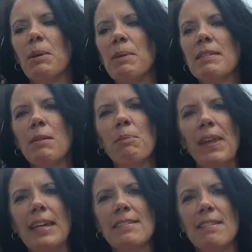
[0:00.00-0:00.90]
maybe some
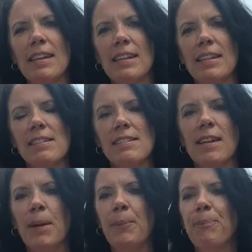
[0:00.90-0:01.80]
place that is
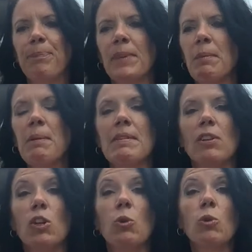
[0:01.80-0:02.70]
maybe it's a
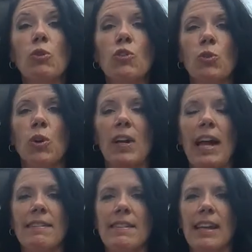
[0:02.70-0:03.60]
local store,
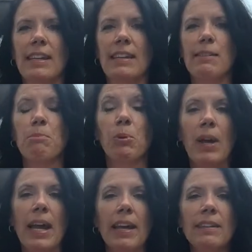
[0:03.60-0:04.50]
as in it's a
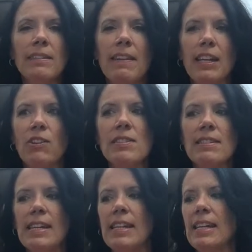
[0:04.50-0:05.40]
brand that you
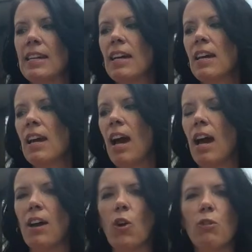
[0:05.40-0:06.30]
see
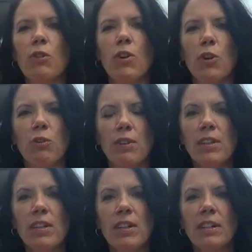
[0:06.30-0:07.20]
over and
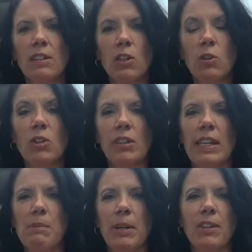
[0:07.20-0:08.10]
over
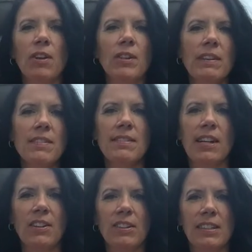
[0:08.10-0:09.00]
locally, but you don't
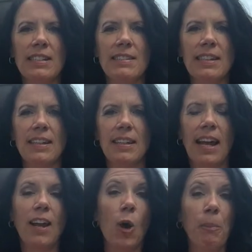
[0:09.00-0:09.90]
necessarily see it
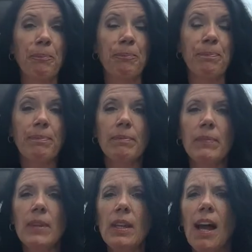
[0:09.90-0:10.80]
at home.
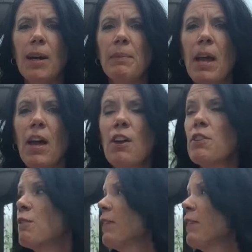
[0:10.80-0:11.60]
So,